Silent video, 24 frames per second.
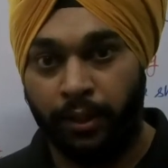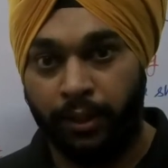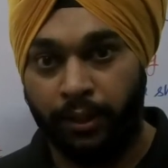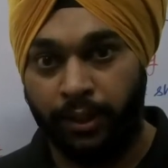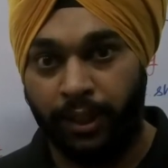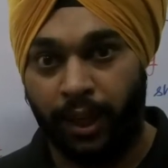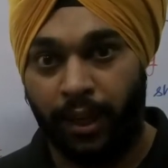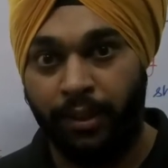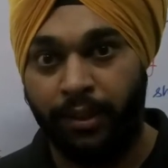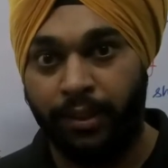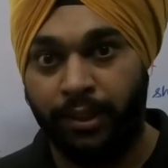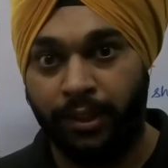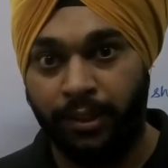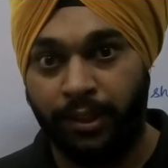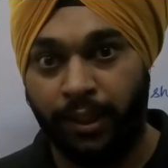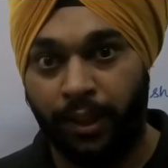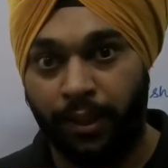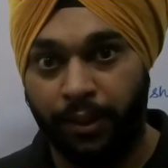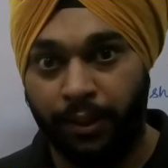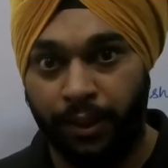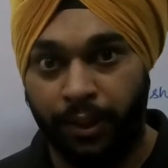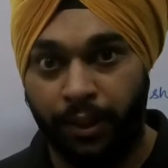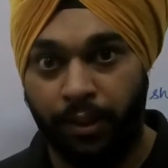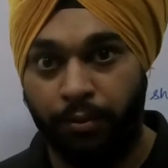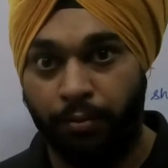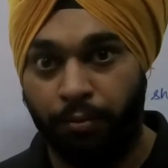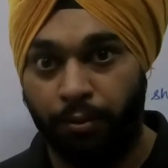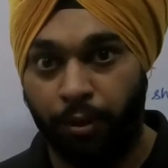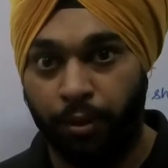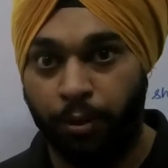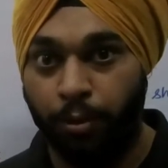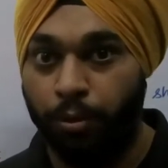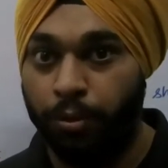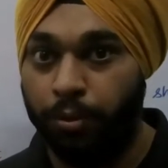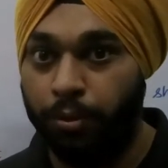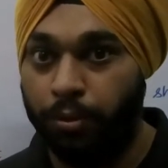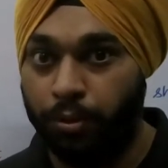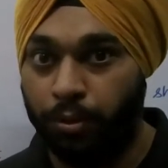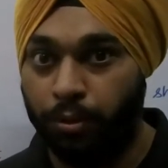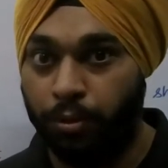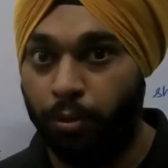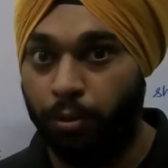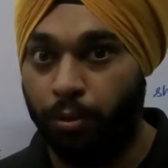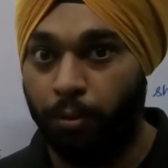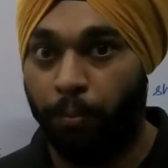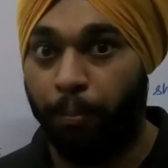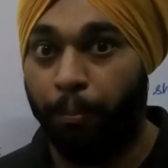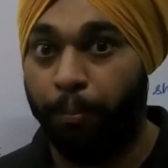chances are there for you to
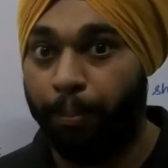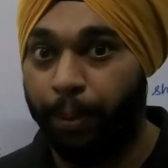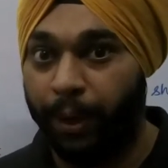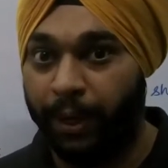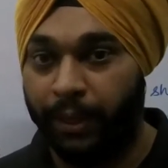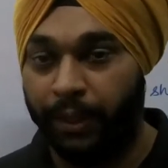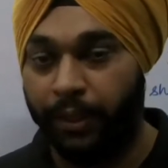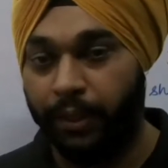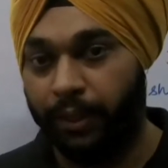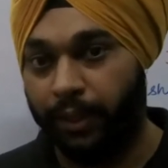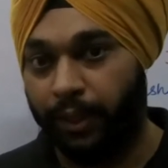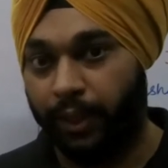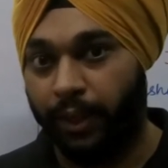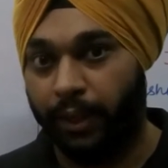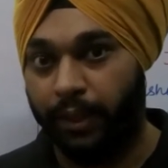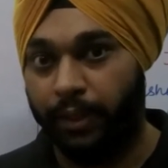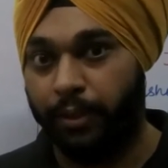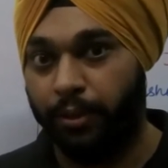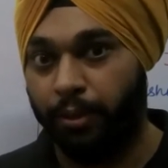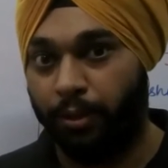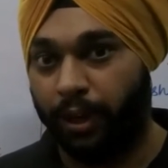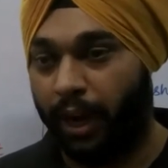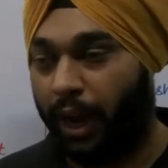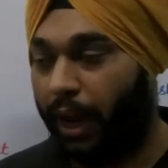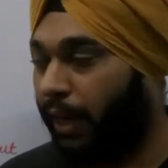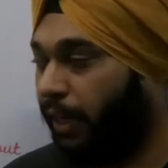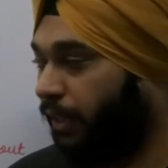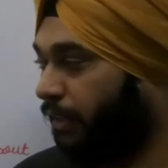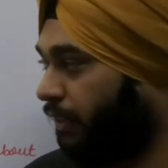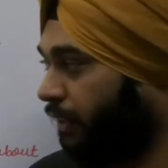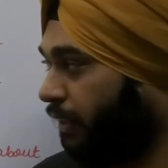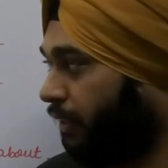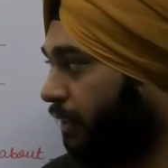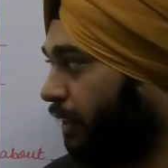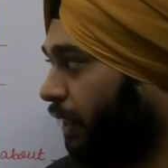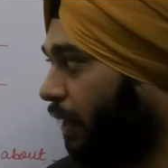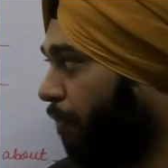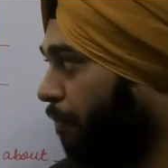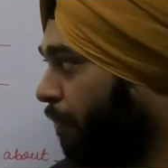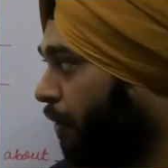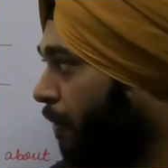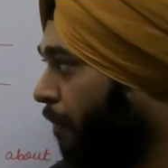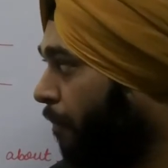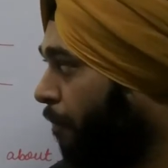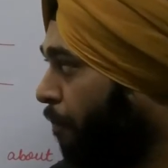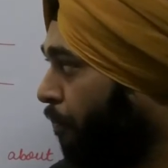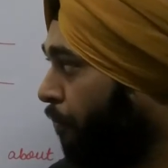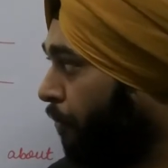score better in your IELTS exam.
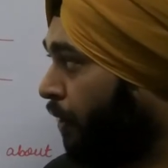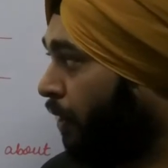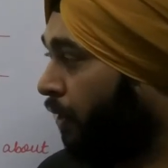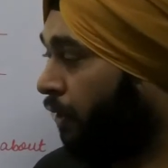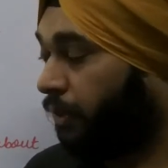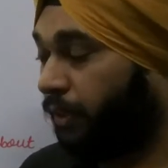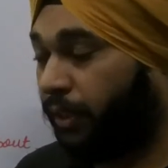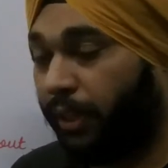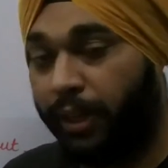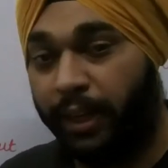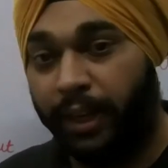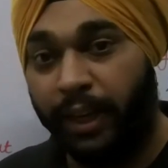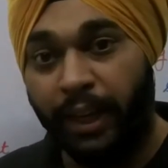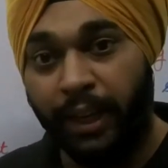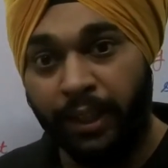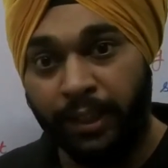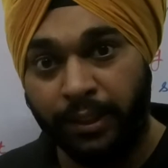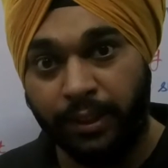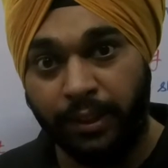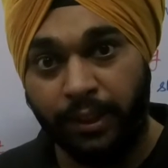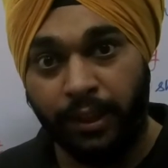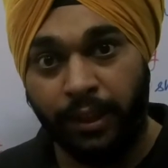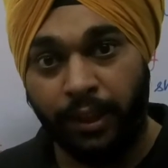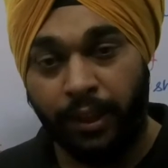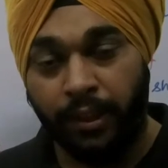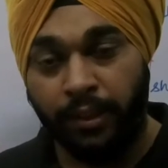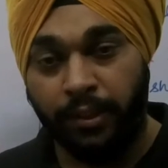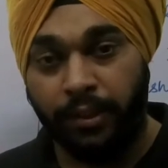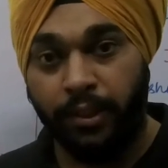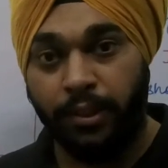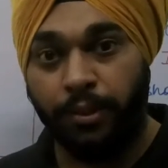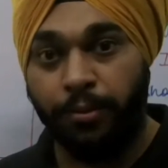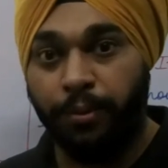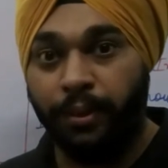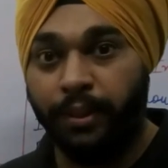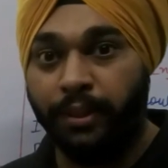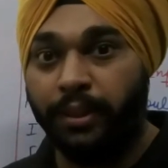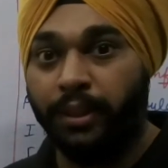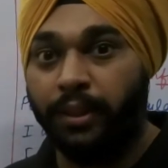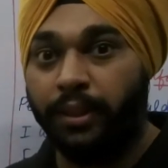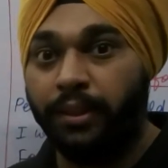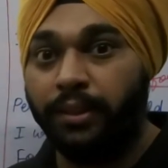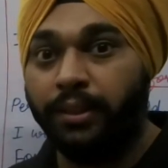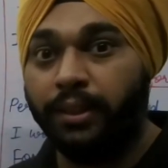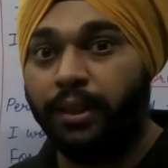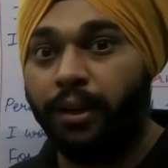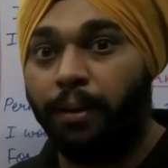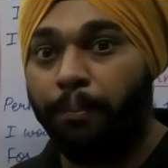The next
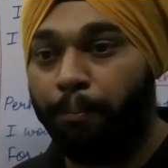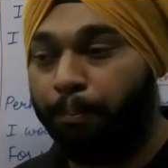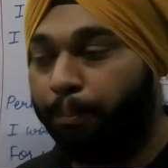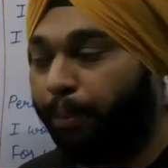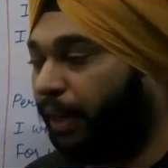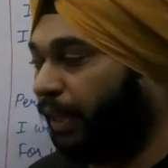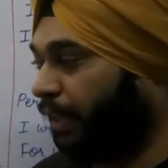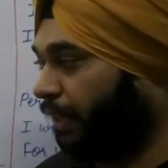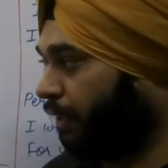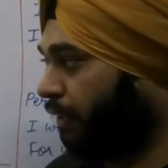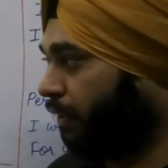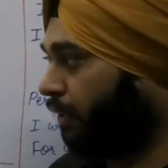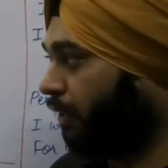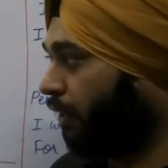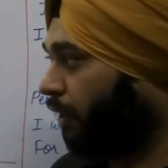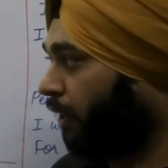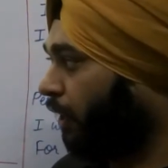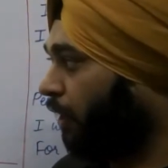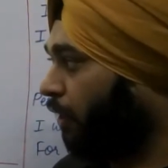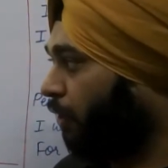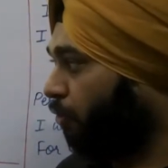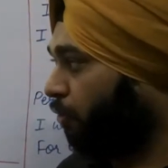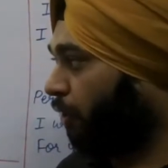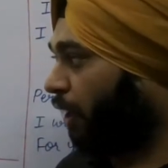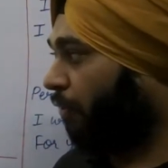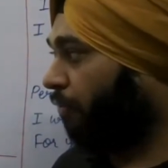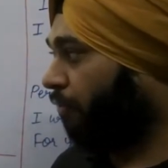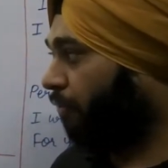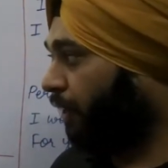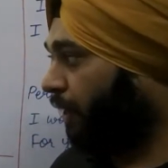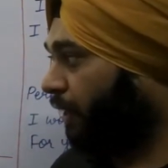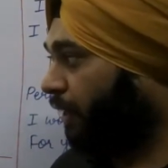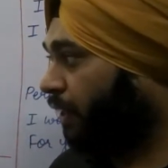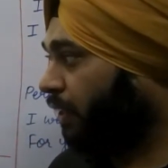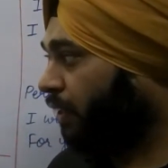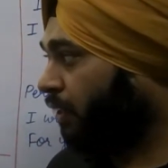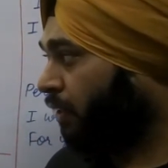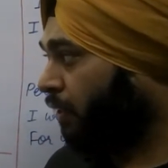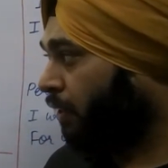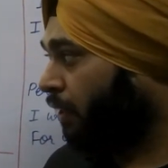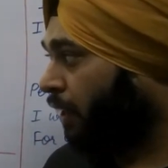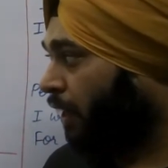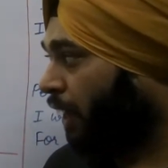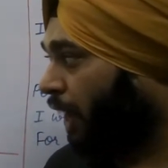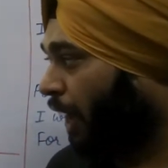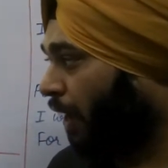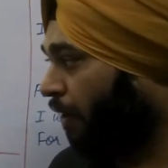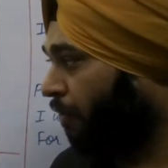situation is complaint. So I have written,
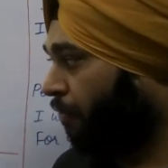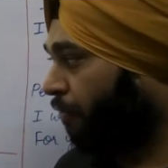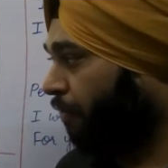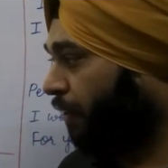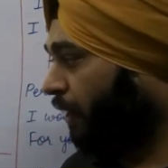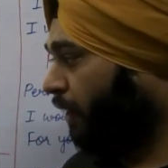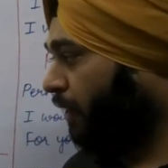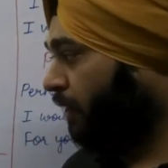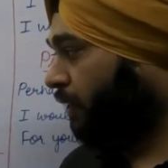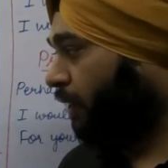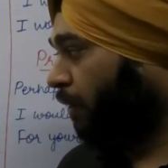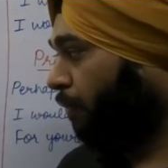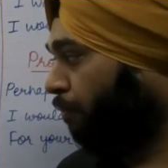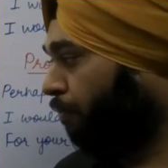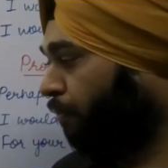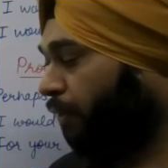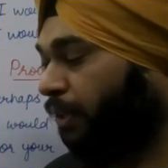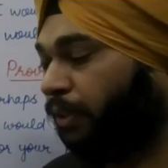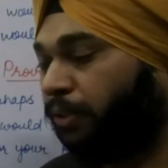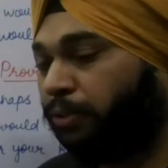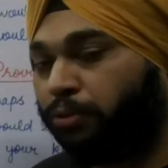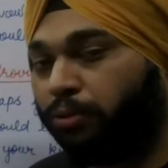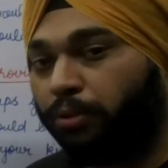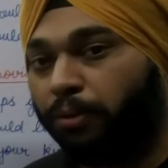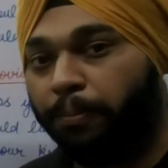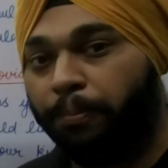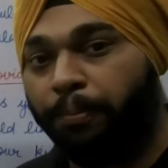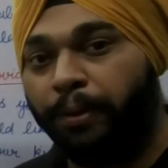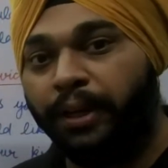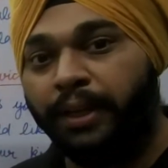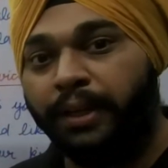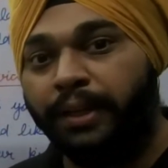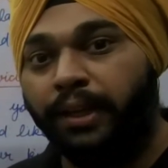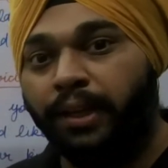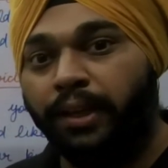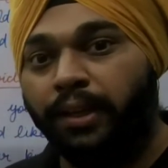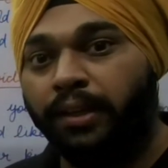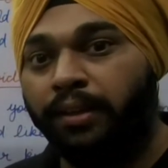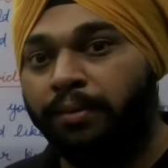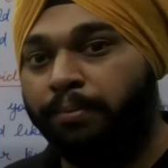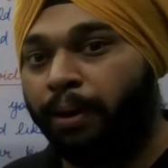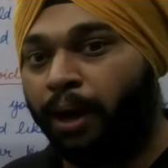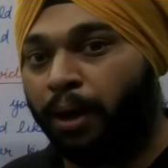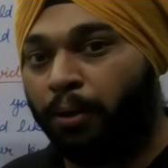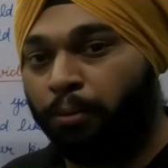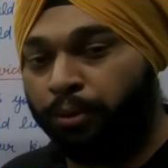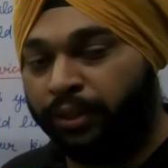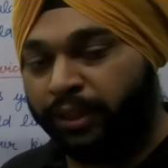I feel something should be done
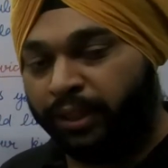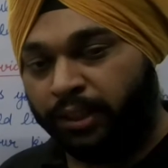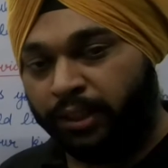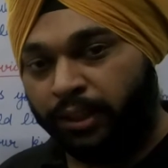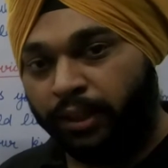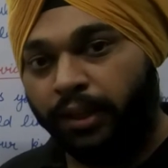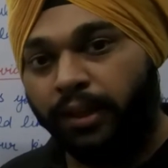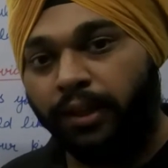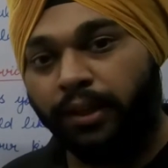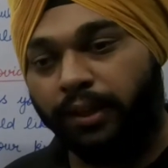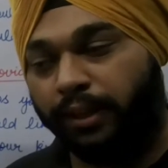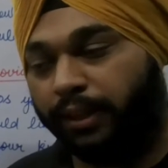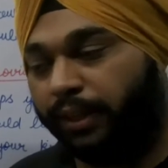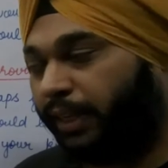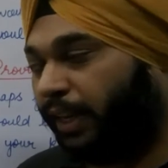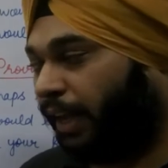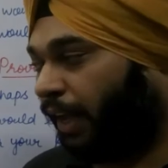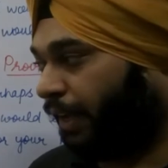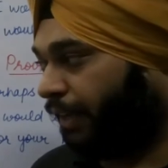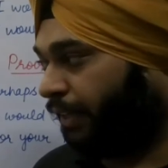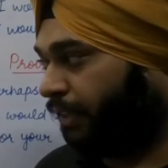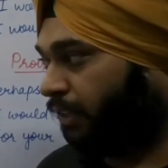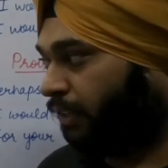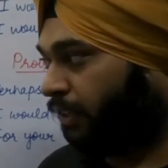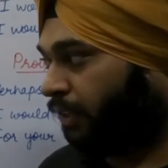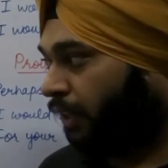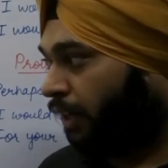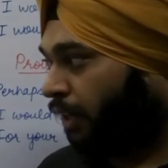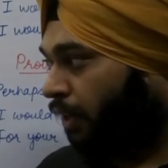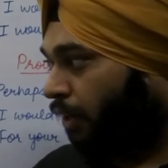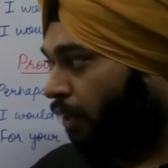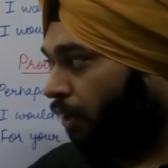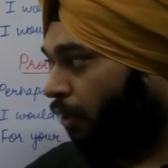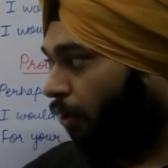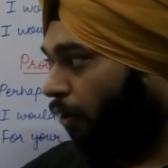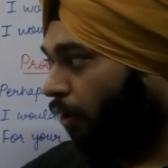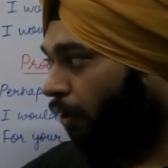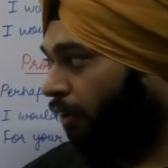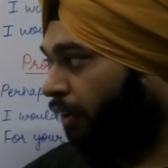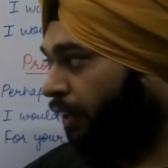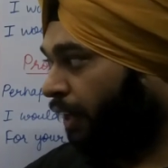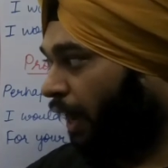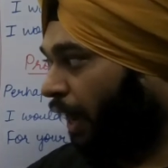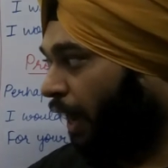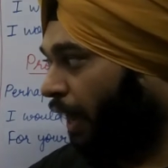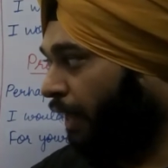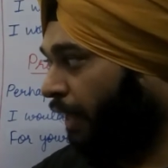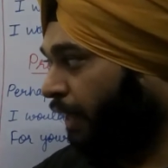about dash,
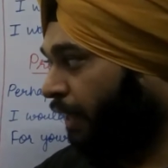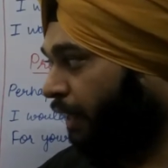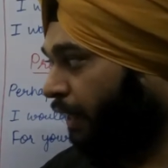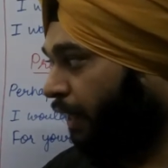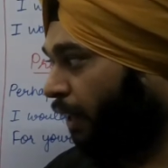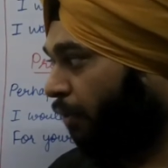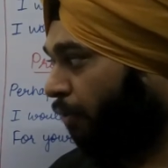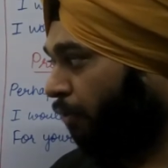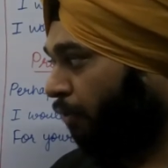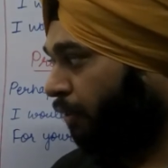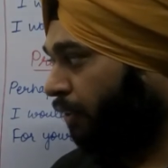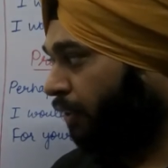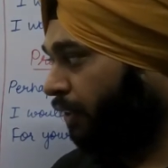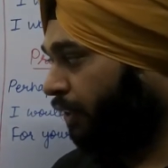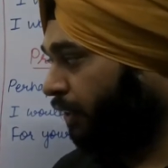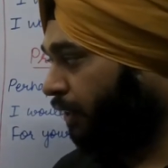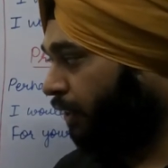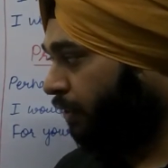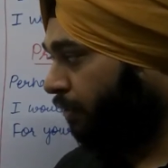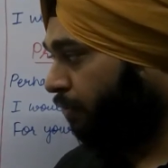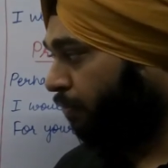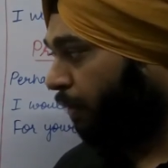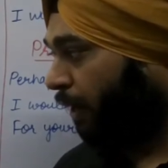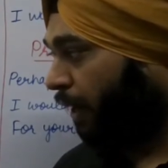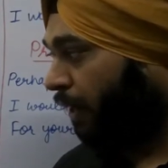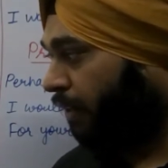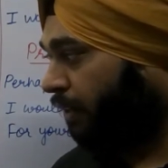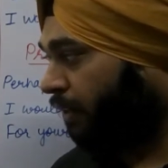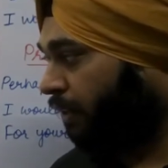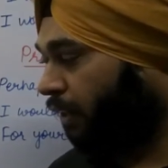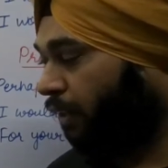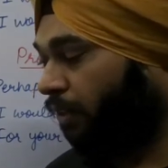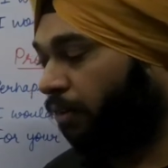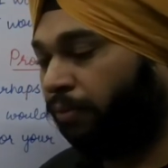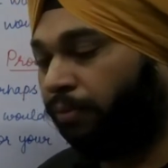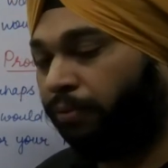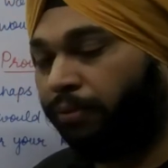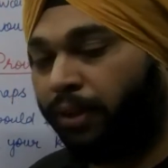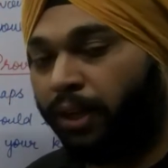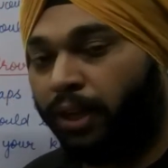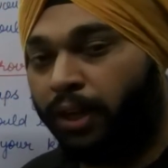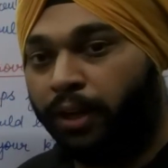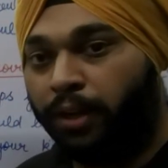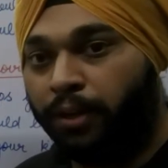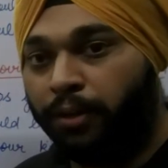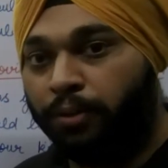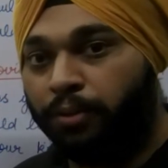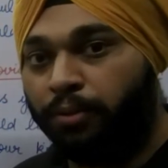or I cannot resist myself
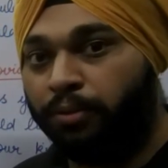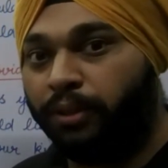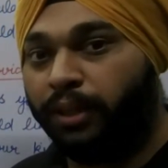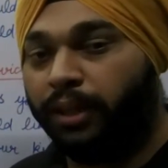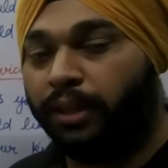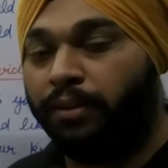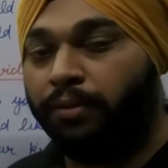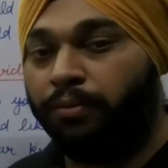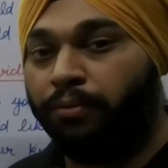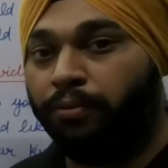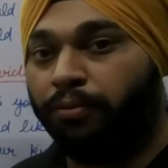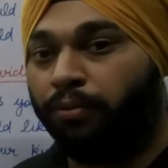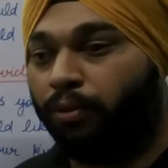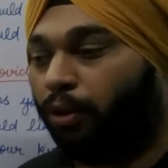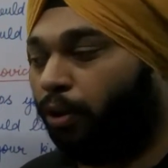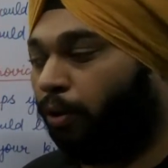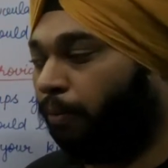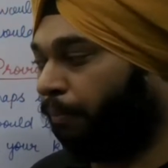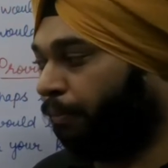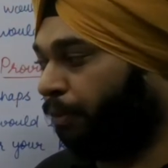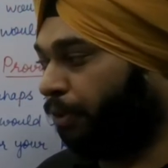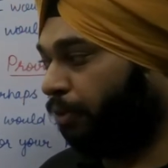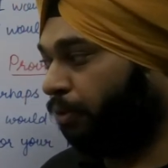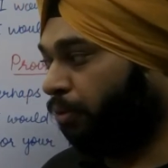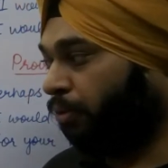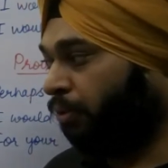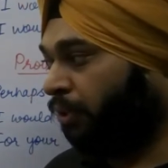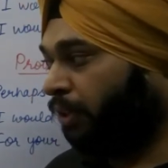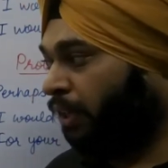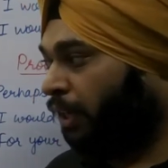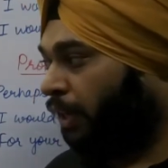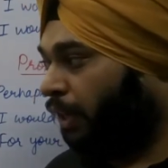to inform you